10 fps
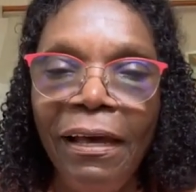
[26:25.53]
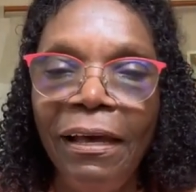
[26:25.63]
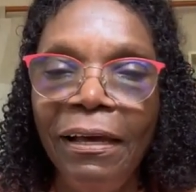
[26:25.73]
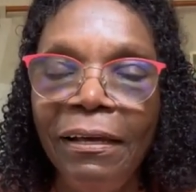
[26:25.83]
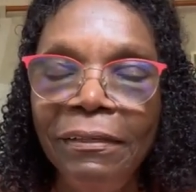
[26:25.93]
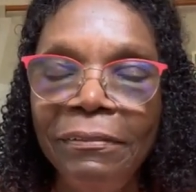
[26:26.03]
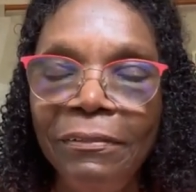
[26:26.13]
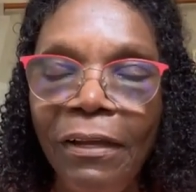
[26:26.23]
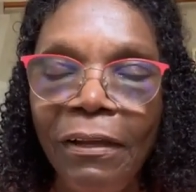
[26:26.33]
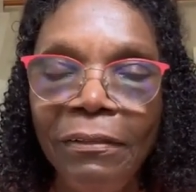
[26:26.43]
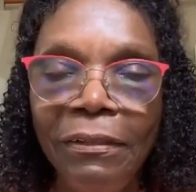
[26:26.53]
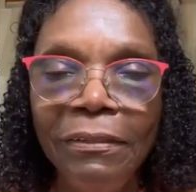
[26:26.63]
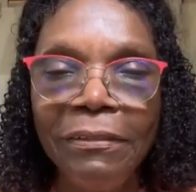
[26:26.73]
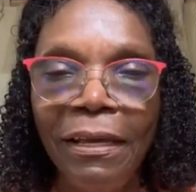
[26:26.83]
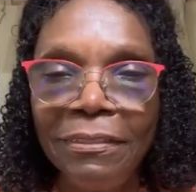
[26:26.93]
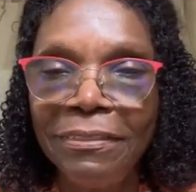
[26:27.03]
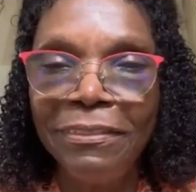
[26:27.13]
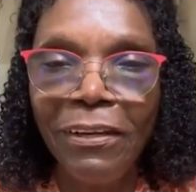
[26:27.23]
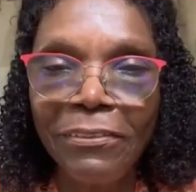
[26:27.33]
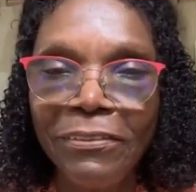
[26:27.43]
on this Ask
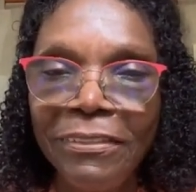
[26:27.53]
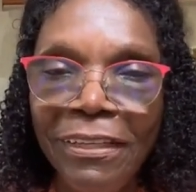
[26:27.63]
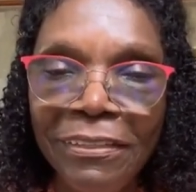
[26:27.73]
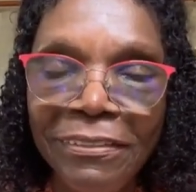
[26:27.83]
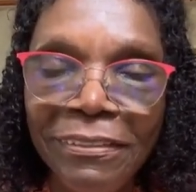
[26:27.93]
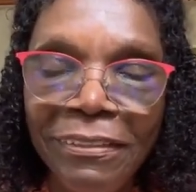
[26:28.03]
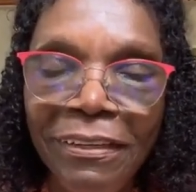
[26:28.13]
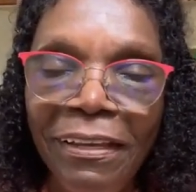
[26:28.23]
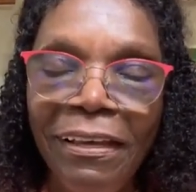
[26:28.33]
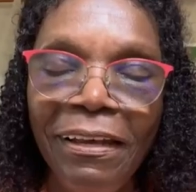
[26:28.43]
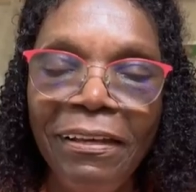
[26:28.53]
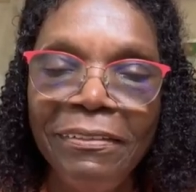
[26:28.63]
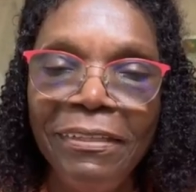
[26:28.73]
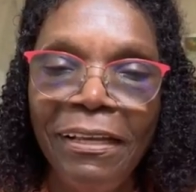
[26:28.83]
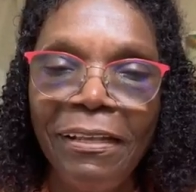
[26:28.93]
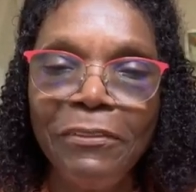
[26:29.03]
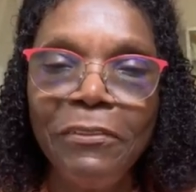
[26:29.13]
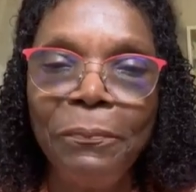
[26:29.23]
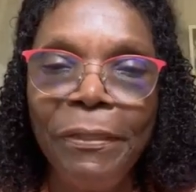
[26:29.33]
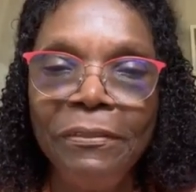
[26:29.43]
the Doctor session on
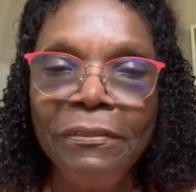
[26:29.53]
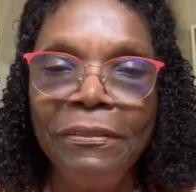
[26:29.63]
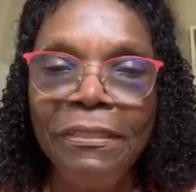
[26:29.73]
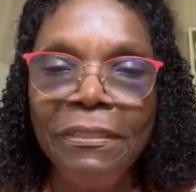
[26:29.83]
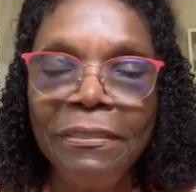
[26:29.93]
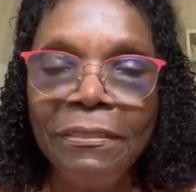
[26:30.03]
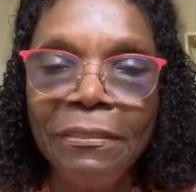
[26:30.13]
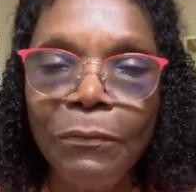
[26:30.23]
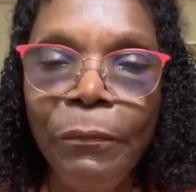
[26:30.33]
dialysis patient citizens.